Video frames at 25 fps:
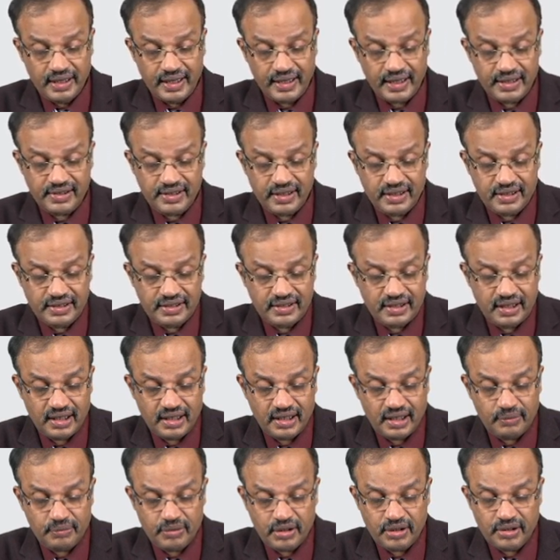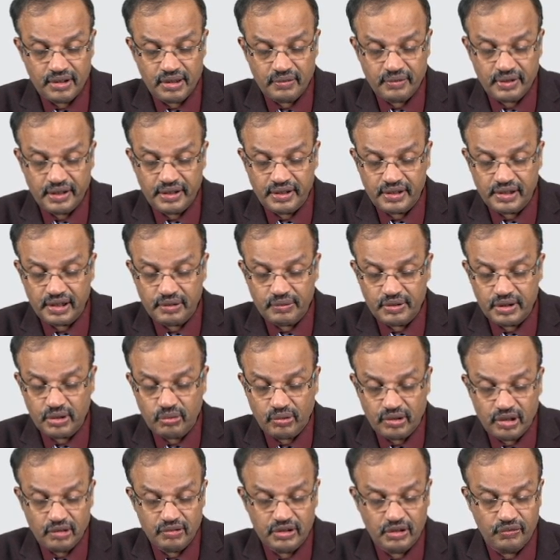Another is the Amsterdam criteria with
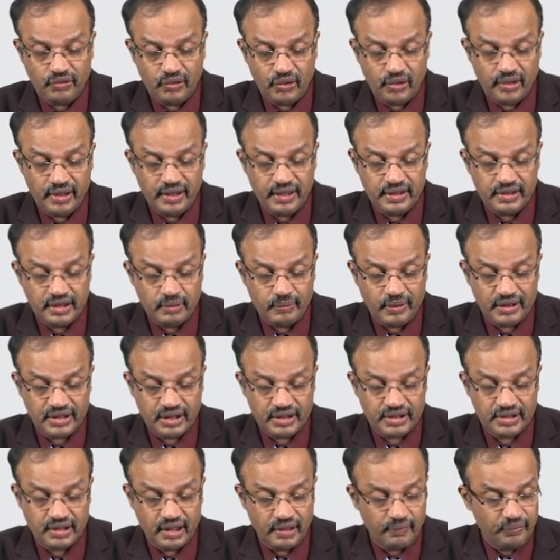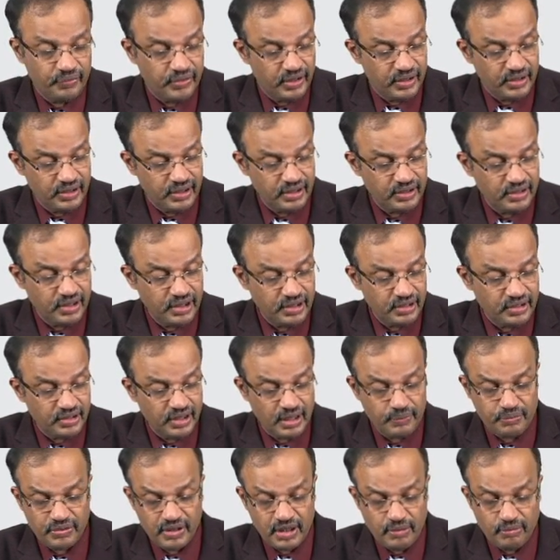one of the following, it's a Bethesda. It is the
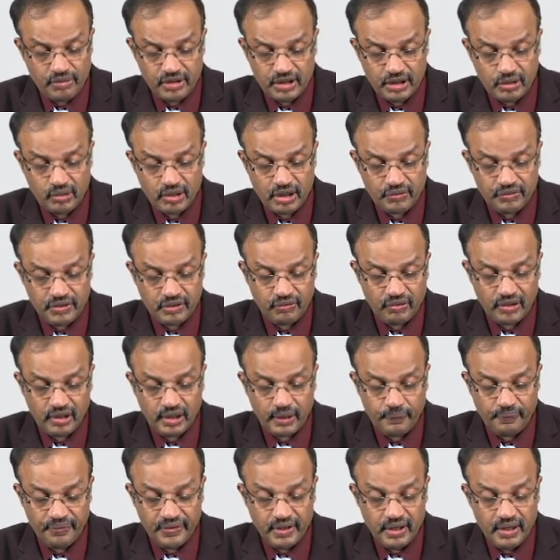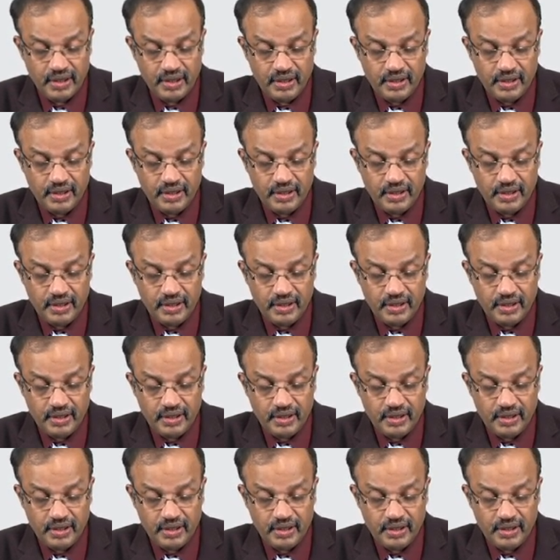same thing with one of the following.